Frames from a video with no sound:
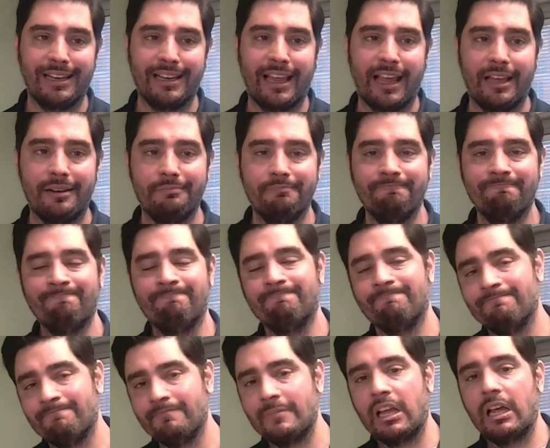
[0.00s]
And again,
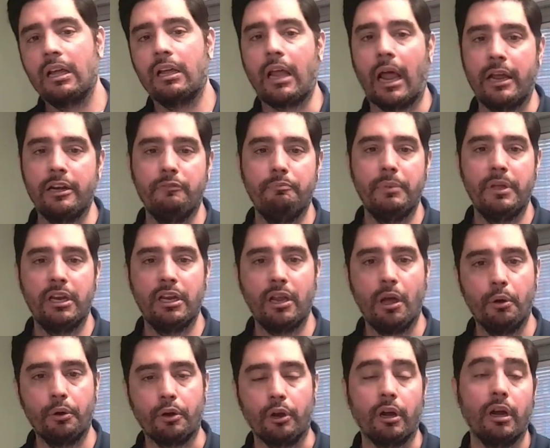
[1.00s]
kind of
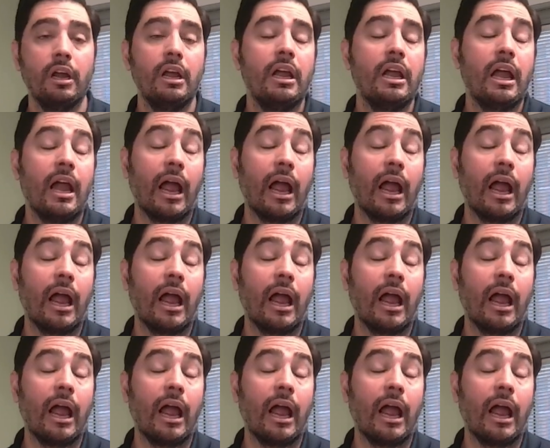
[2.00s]
mediocre.